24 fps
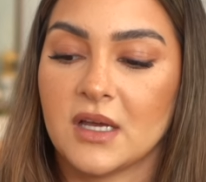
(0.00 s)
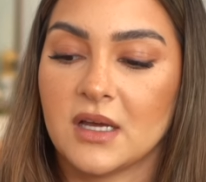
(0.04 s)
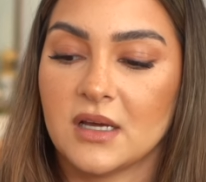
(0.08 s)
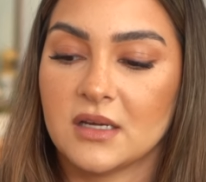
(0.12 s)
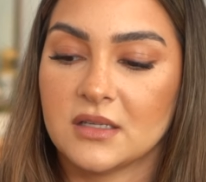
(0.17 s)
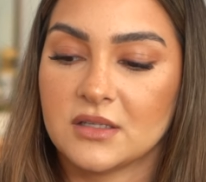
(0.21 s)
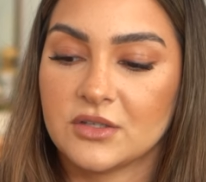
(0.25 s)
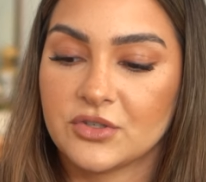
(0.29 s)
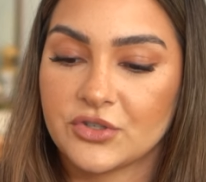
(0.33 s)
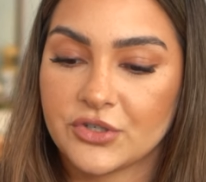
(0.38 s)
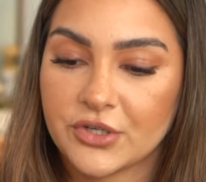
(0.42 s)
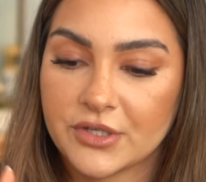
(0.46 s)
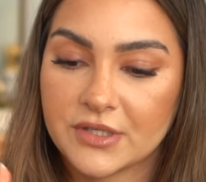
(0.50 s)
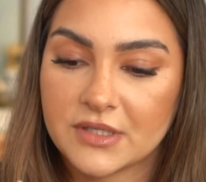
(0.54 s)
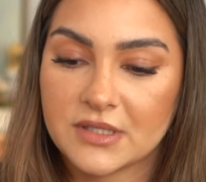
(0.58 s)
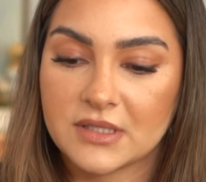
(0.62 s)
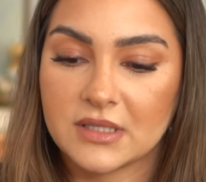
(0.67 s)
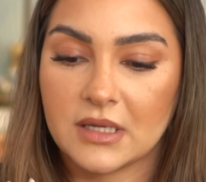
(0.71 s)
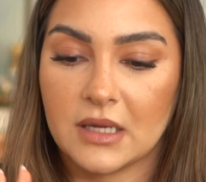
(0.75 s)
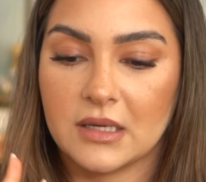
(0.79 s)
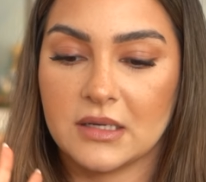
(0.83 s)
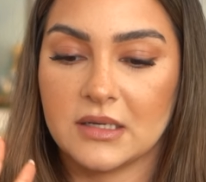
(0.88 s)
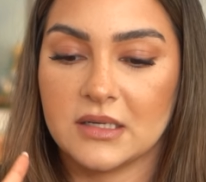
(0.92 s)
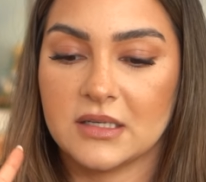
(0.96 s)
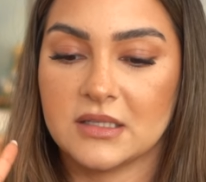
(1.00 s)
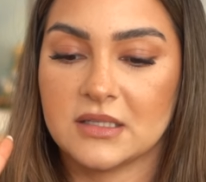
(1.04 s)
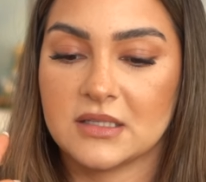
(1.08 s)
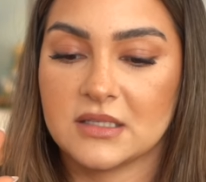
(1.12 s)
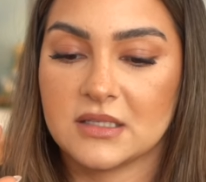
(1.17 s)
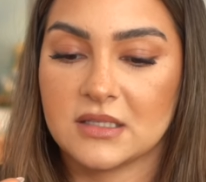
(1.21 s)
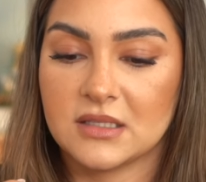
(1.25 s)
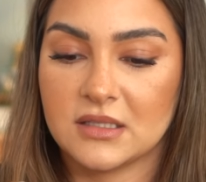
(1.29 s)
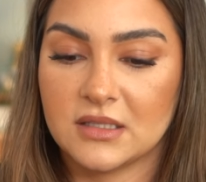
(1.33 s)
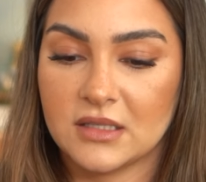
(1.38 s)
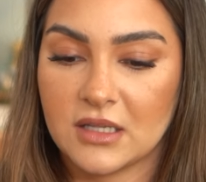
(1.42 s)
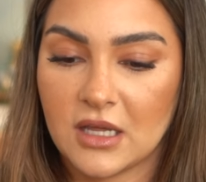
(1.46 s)
It's just that
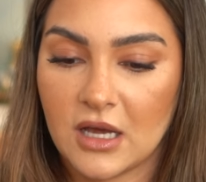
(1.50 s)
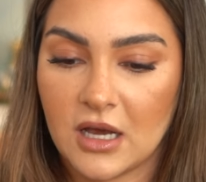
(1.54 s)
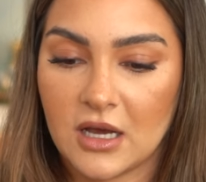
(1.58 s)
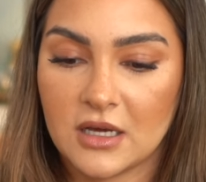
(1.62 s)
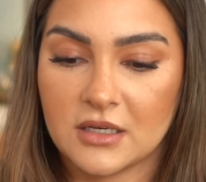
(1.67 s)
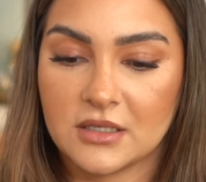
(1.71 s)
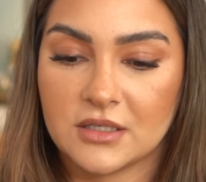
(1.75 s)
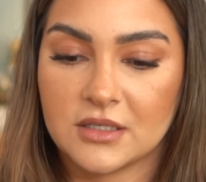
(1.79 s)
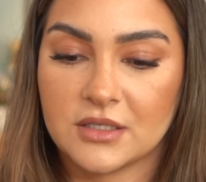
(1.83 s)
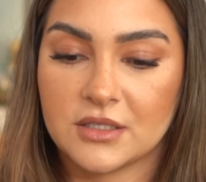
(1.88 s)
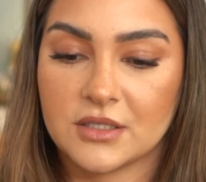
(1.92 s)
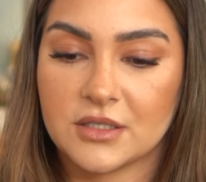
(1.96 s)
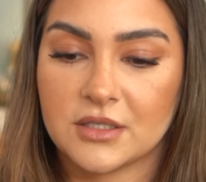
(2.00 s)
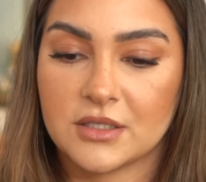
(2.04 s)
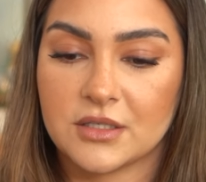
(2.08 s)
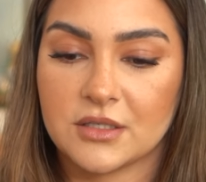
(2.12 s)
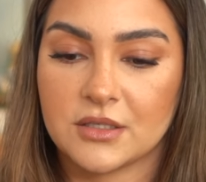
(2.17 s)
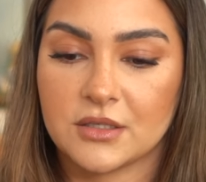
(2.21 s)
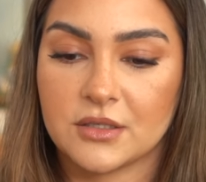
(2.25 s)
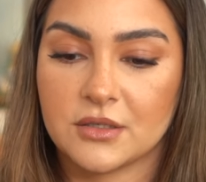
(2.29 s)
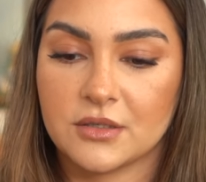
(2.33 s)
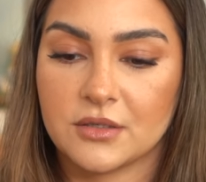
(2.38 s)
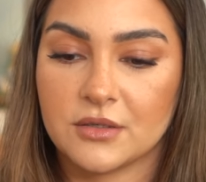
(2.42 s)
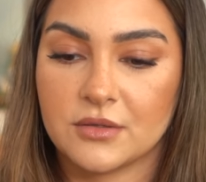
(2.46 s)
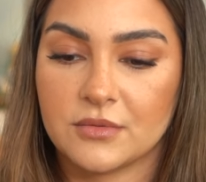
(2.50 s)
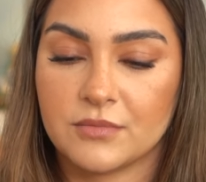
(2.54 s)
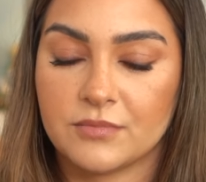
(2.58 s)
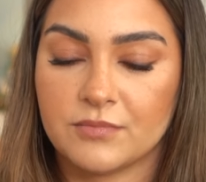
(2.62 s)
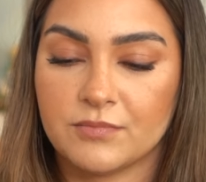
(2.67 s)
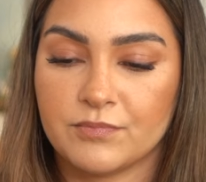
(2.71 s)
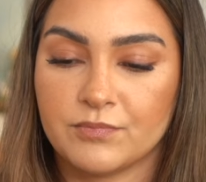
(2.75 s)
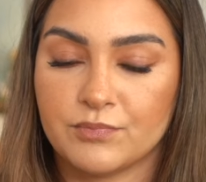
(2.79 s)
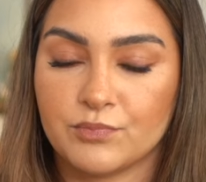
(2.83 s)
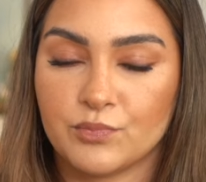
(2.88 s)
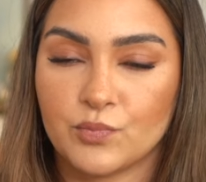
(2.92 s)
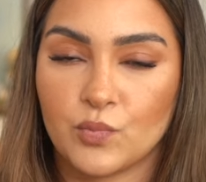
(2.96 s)
it's not
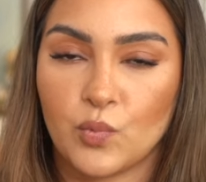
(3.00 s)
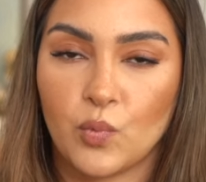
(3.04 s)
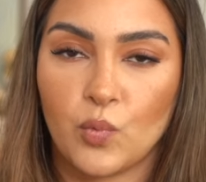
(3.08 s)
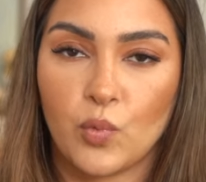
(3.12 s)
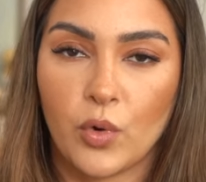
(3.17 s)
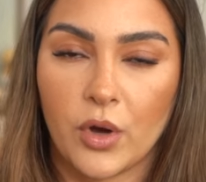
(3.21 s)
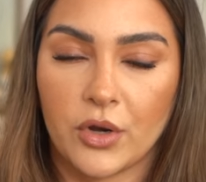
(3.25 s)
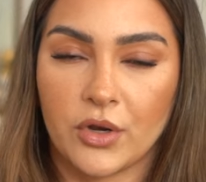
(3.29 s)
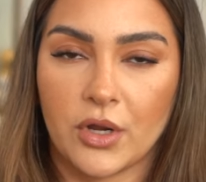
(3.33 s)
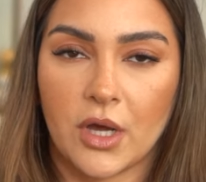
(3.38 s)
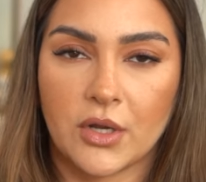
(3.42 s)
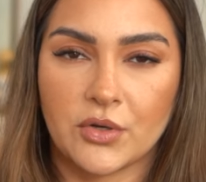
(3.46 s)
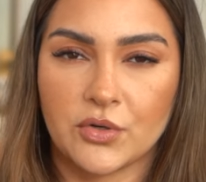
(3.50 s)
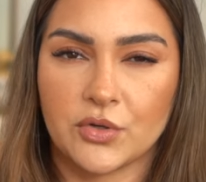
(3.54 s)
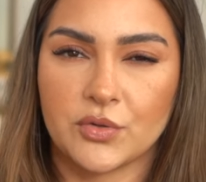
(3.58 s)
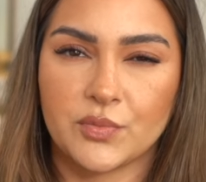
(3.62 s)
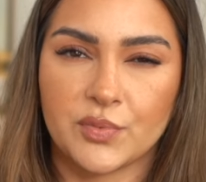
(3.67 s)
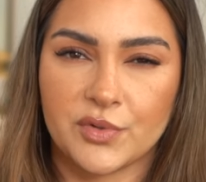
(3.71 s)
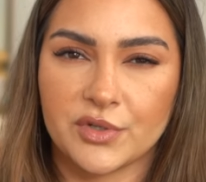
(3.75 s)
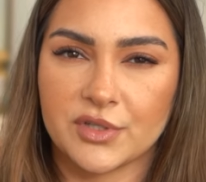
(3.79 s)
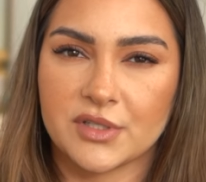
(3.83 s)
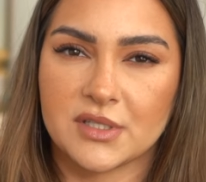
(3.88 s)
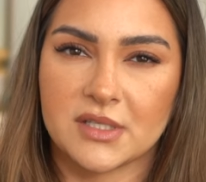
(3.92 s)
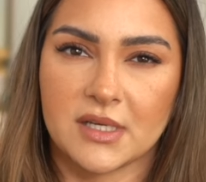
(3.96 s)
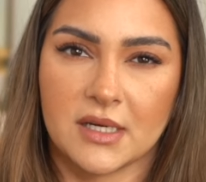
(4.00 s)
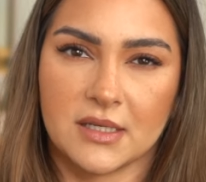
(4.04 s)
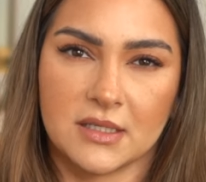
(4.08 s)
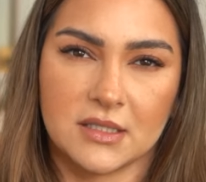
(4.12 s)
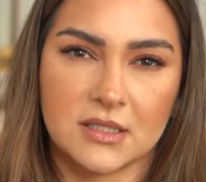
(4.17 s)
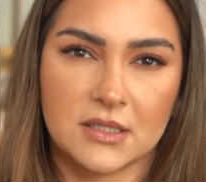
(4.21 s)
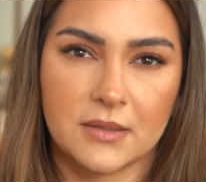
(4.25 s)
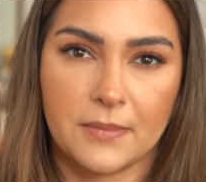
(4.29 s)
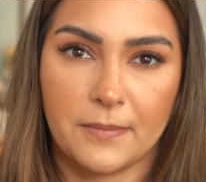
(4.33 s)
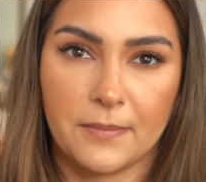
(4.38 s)
one hundred percent